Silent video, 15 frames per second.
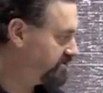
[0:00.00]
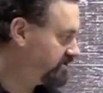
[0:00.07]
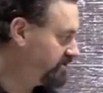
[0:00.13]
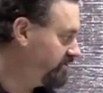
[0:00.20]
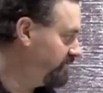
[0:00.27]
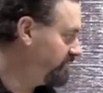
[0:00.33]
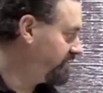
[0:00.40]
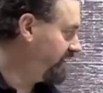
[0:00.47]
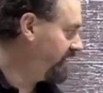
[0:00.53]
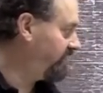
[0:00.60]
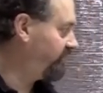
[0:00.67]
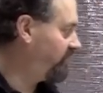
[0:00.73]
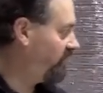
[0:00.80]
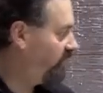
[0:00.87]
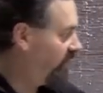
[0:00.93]
secured
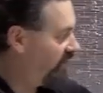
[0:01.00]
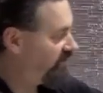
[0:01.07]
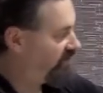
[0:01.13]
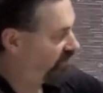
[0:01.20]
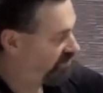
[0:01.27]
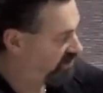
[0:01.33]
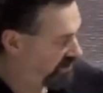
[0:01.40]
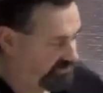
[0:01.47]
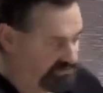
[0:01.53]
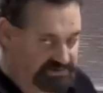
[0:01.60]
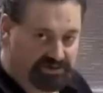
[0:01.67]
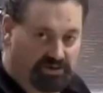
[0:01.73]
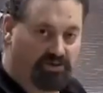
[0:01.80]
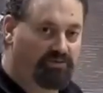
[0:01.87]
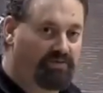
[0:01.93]
down. I've got Velcro
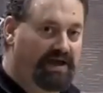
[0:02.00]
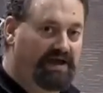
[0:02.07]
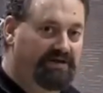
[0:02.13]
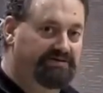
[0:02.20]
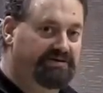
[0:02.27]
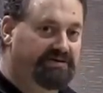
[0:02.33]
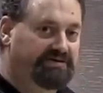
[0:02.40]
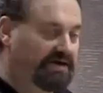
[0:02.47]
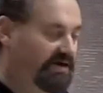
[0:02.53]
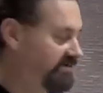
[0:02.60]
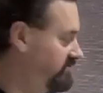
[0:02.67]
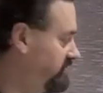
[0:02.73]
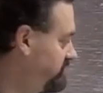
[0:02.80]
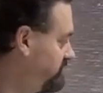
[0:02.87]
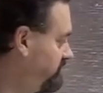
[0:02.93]
clamps all around,
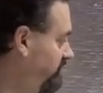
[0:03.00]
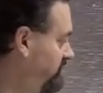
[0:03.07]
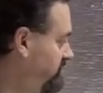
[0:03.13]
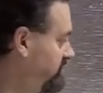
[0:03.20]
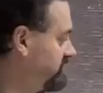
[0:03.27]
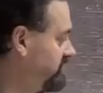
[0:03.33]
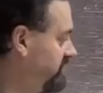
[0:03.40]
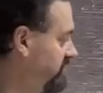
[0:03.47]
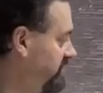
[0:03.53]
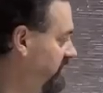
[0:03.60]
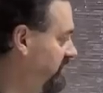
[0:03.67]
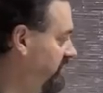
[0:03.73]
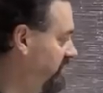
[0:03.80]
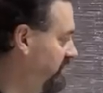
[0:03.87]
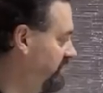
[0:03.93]
just resisting
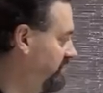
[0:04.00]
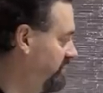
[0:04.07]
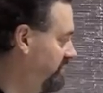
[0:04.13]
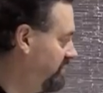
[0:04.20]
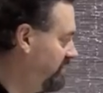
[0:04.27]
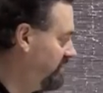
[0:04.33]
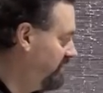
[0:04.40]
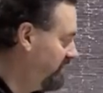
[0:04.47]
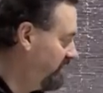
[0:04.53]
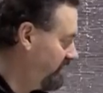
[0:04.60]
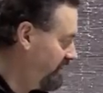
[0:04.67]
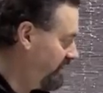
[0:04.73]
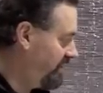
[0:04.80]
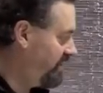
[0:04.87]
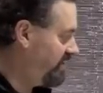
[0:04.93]

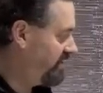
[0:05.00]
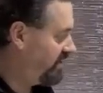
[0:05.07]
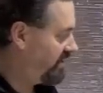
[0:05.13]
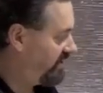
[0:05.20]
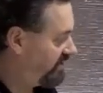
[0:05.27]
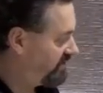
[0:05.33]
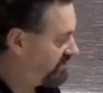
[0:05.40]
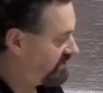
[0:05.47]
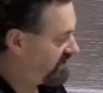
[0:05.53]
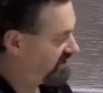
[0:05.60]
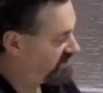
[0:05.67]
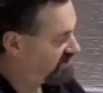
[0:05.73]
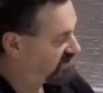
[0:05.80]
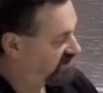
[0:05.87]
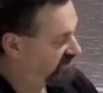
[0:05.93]
any
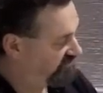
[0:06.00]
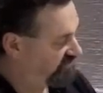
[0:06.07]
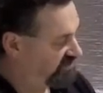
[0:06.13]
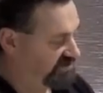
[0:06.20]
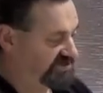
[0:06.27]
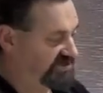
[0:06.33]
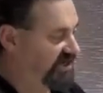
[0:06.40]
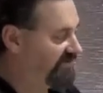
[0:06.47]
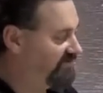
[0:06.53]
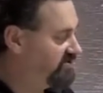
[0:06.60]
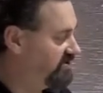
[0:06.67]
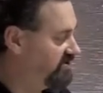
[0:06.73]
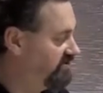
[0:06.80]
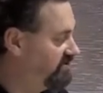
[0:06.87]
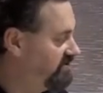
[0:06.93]
tendency for the slab
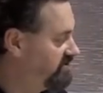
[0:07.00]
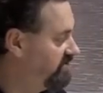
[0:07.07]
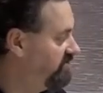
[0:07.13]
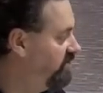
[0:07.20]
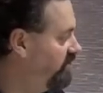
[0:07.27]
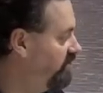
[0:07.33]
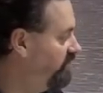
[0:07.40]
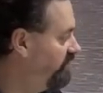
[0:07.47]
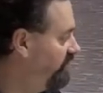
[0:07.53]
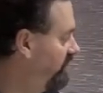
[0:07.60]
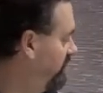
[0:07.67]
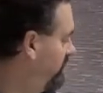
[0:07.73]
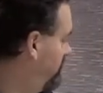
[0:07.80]
to move,